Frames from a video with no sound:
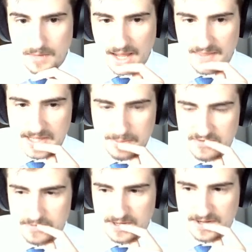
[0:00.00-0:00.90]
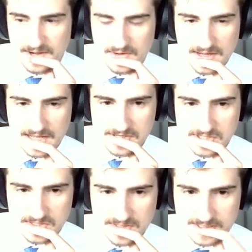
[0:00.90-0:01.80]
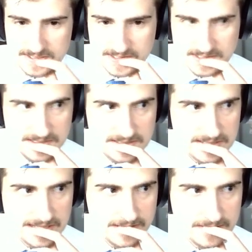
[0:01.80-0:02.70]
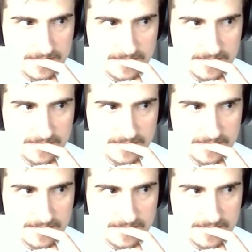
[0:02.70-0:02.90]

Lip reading: I think we have to put Congregationalists like.